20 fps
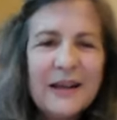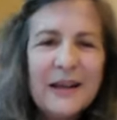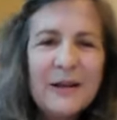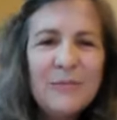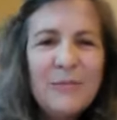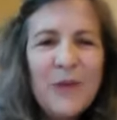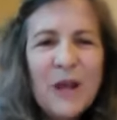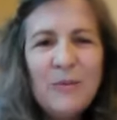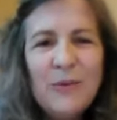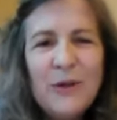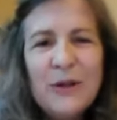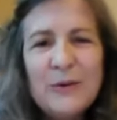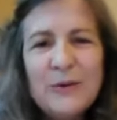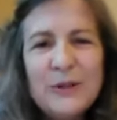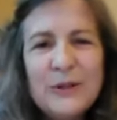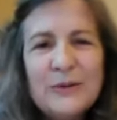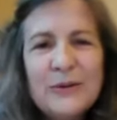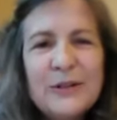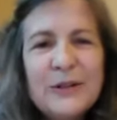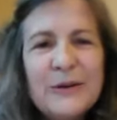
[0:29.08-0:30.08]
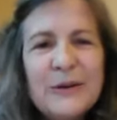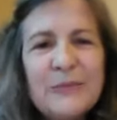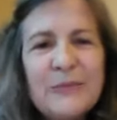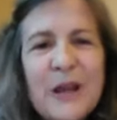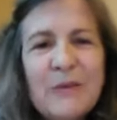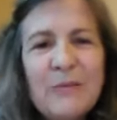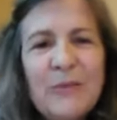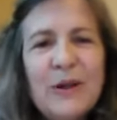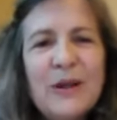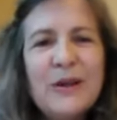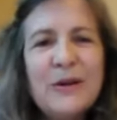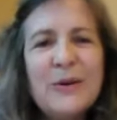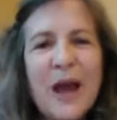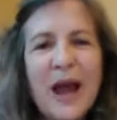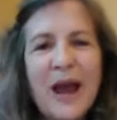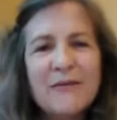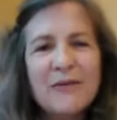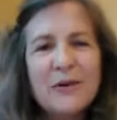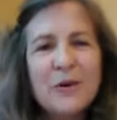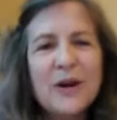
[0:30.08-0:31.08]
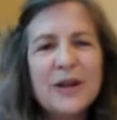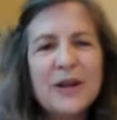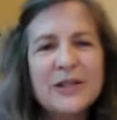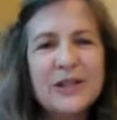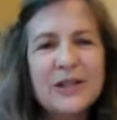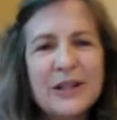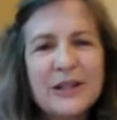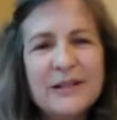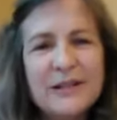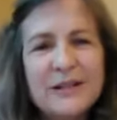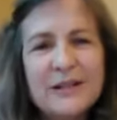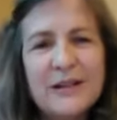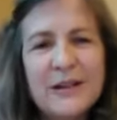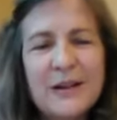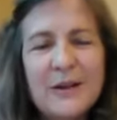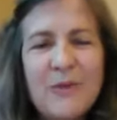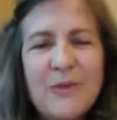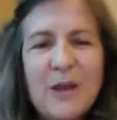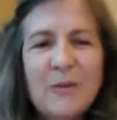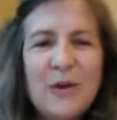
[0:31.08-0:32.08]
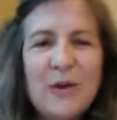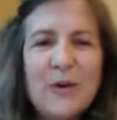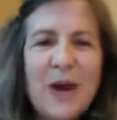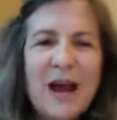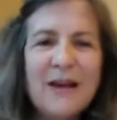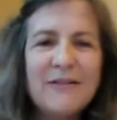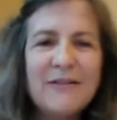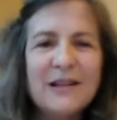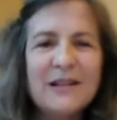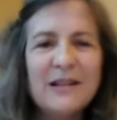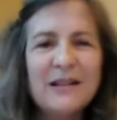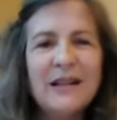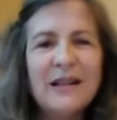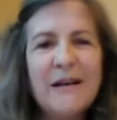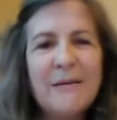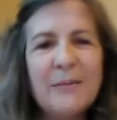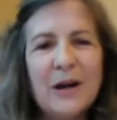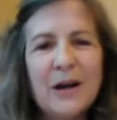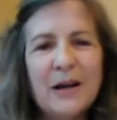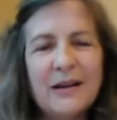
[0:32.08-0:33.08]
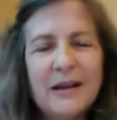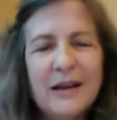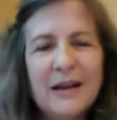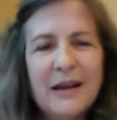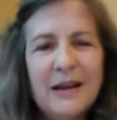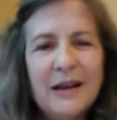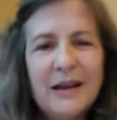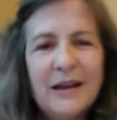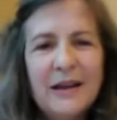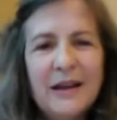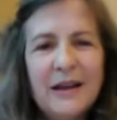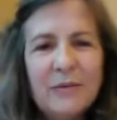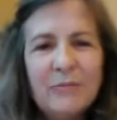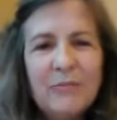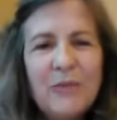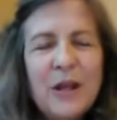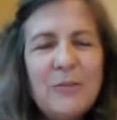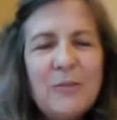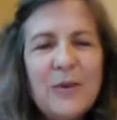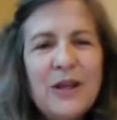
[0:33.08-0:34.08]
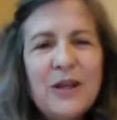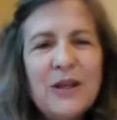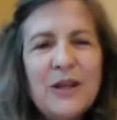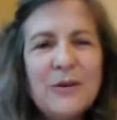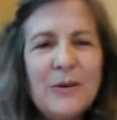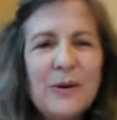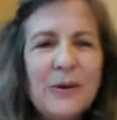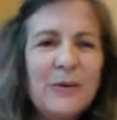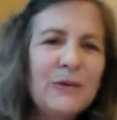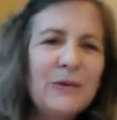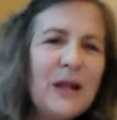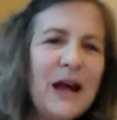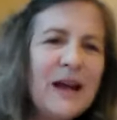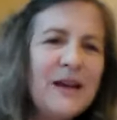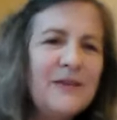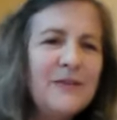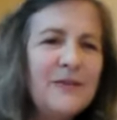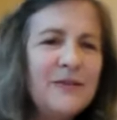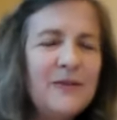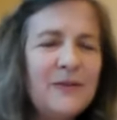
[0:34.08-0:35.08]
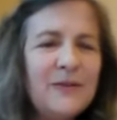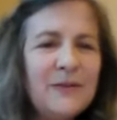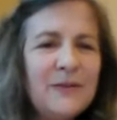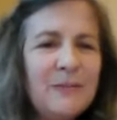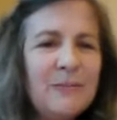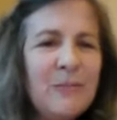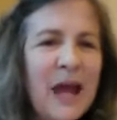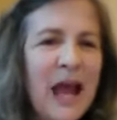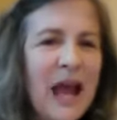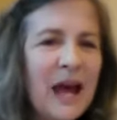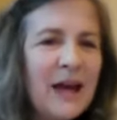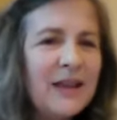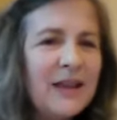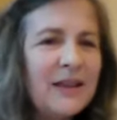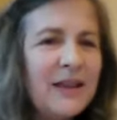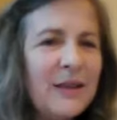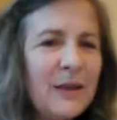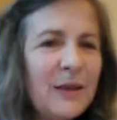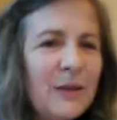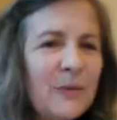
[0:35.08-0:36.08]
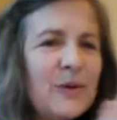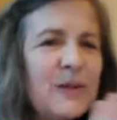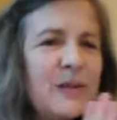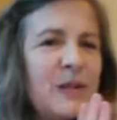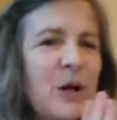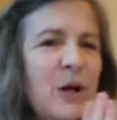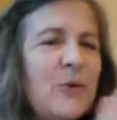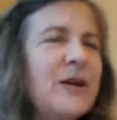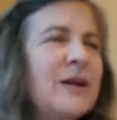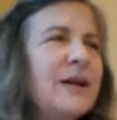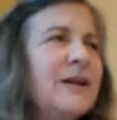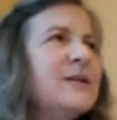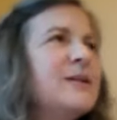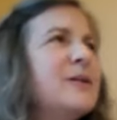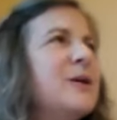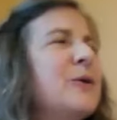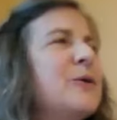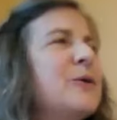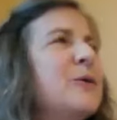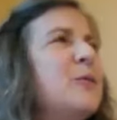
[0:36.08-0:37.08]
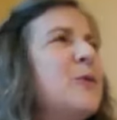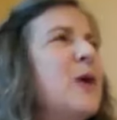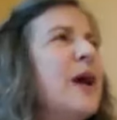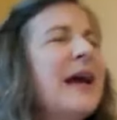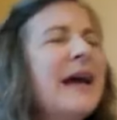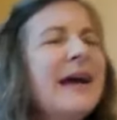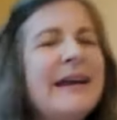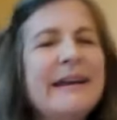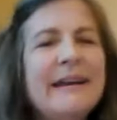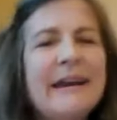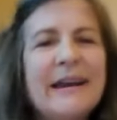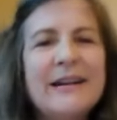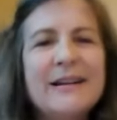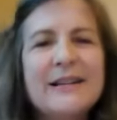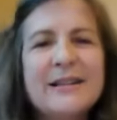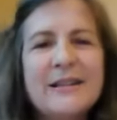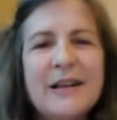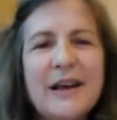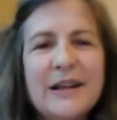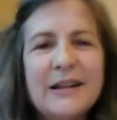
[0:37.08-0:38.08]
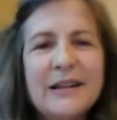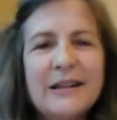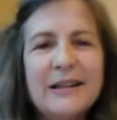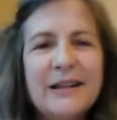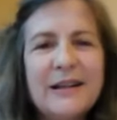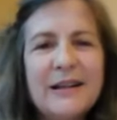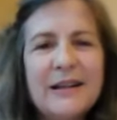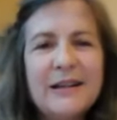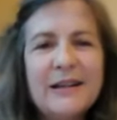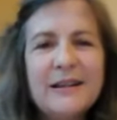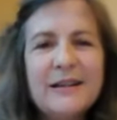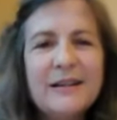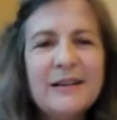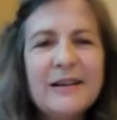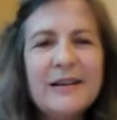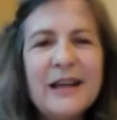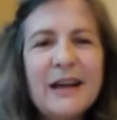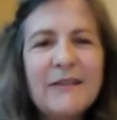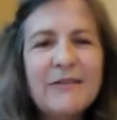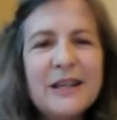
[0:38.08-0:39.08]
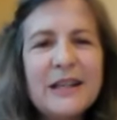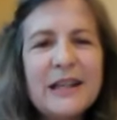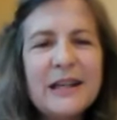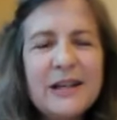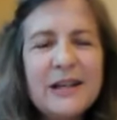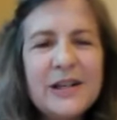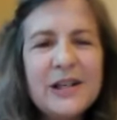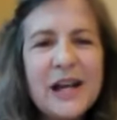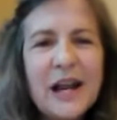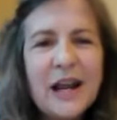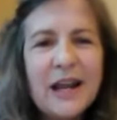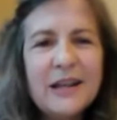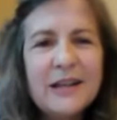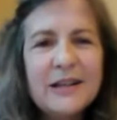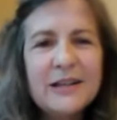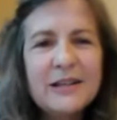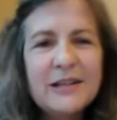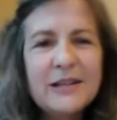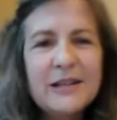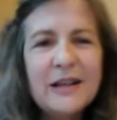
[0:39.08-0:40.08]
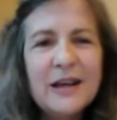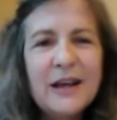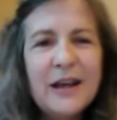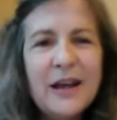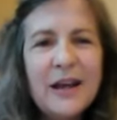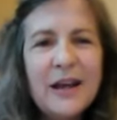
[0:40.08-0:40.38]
And maybe you do too. Maybe you have questions. Maybe you have a dilemma. Maybe your life path was going a certain way and suddenly everything changed.